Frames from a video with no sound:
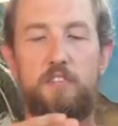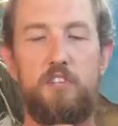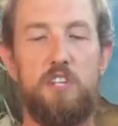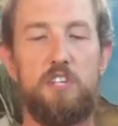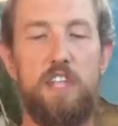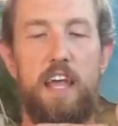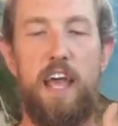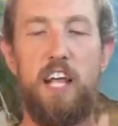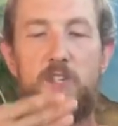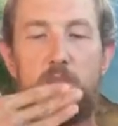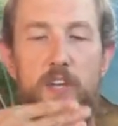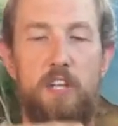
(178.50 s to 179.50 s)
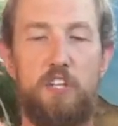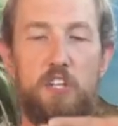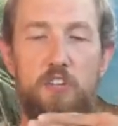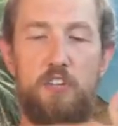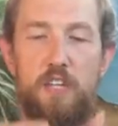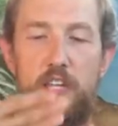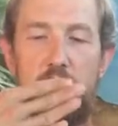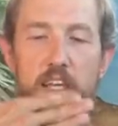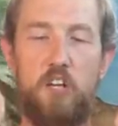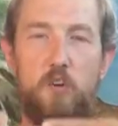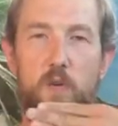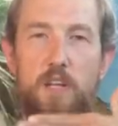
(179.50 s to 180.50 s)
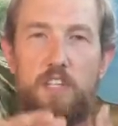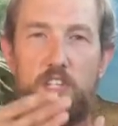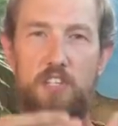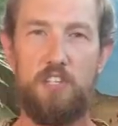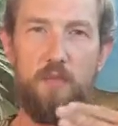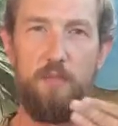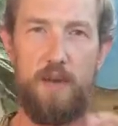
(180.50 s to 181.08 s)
just exponentially increases the